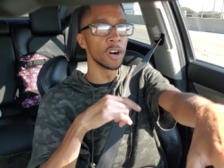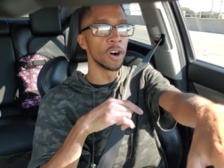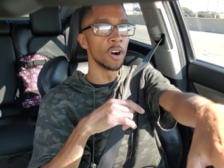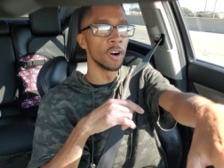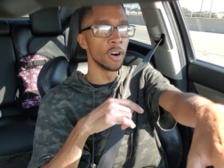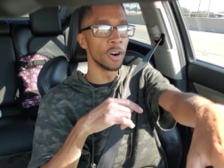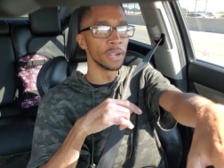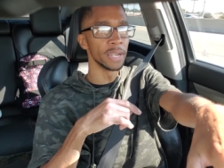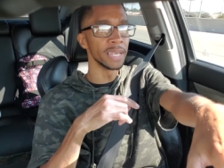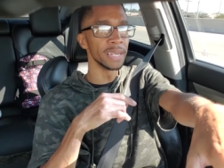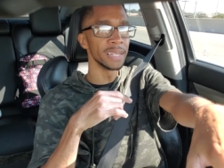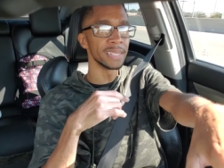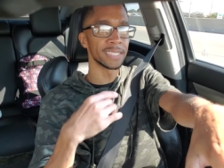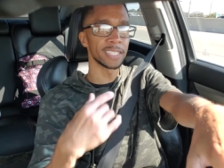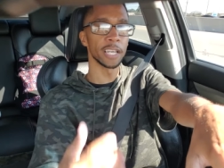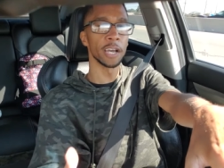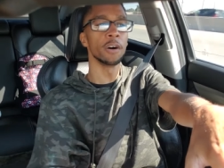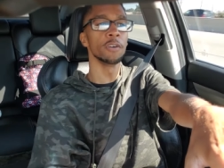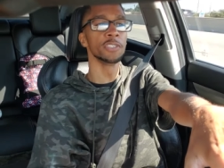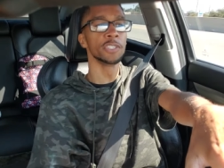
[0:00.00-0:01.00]
on and it
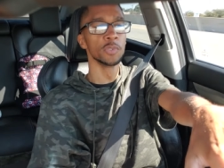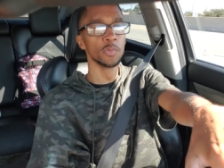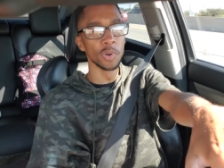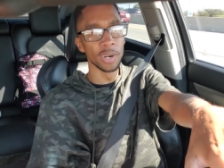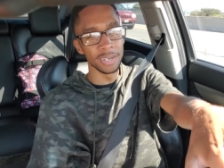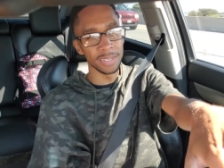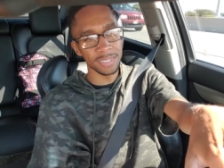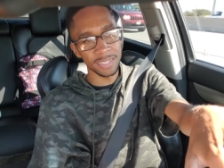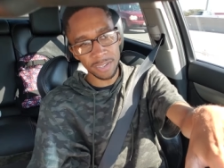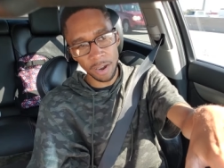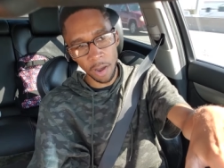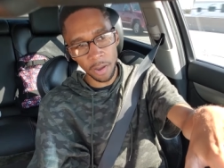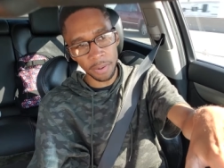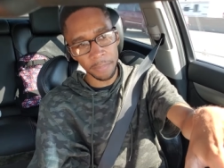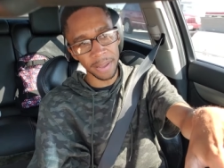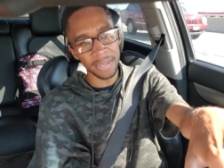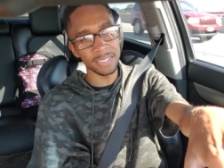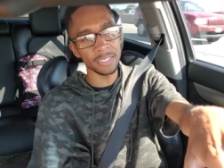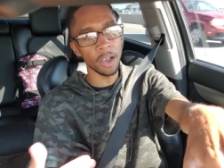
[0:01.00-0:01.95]
tells you what it's talking about.